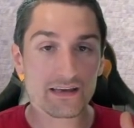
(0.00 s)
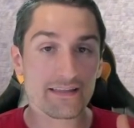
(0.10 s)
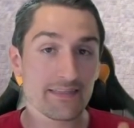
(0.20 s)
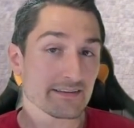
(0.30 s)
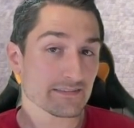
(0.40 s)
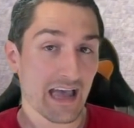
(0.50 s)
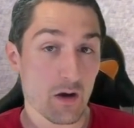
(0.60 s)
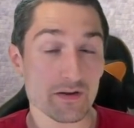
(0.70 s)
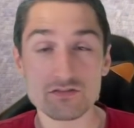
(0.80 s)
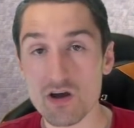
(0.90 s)
this
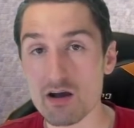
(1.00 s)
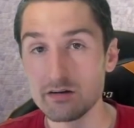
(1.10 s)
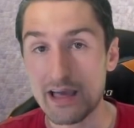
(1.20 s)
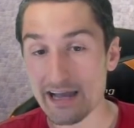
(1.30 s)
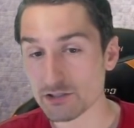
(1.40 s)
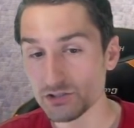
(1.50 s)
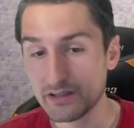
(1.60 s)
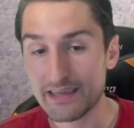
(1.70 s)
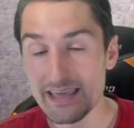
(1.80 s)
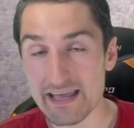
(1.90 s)
town is not
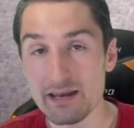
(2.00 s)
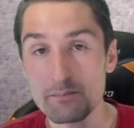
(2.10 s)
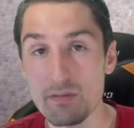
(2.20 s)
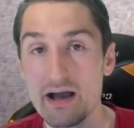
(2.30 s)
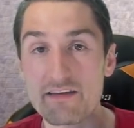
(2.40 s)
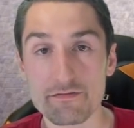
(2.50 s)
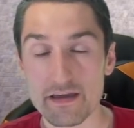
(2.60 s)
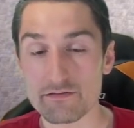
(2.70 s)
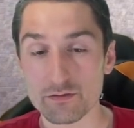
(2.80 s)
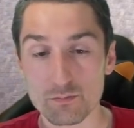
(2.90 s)
actually in my
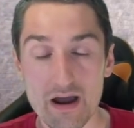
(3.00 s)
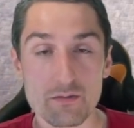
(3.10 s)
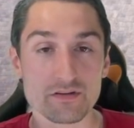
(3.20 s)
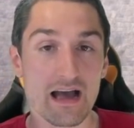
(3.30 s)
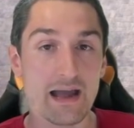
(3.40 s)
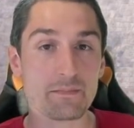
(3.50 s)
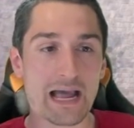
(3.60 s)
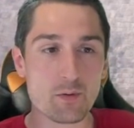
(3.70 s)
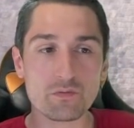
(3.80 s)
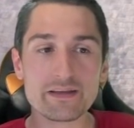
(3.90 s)
favored route.
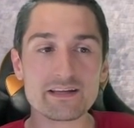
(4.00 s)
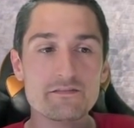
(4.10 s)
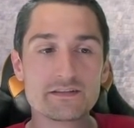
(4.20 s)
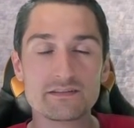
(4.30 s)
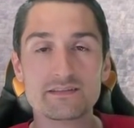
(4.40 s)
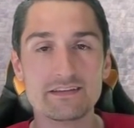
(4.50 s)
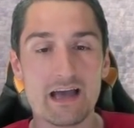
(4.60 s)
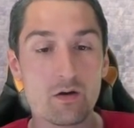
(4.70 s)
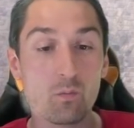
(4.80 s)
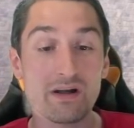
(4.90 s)
I'm only gonna visit this
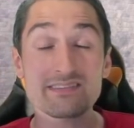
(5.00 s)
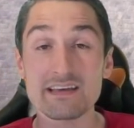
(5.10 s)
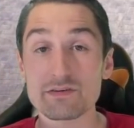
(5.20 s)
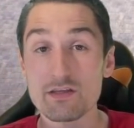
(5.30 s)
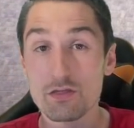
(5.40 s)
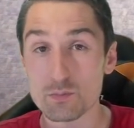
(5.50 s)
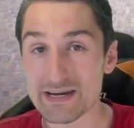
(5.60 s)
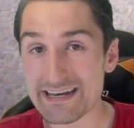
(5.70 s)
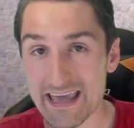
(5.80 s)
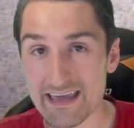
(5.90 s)
town once every
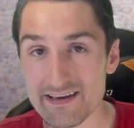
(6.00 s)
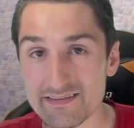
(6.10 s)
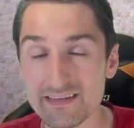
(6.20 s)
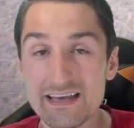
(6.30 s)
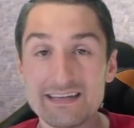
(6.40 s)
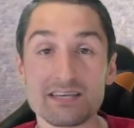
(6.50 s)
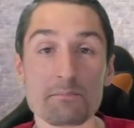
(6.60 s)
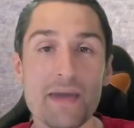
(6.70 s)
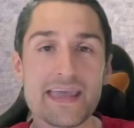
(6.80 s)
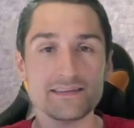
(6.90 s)
3 days to
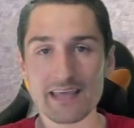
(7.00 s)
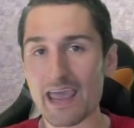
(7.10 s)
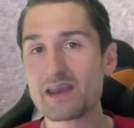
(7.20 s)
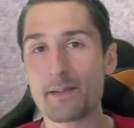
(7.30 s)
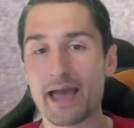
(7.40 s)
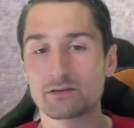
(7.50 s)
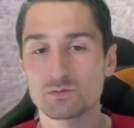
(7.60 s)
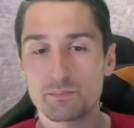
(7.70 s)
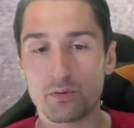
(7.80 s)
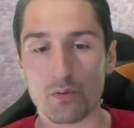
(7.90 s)
maintain max
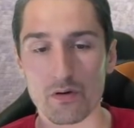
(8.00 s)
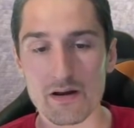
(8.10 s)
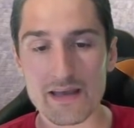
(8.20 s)
rapport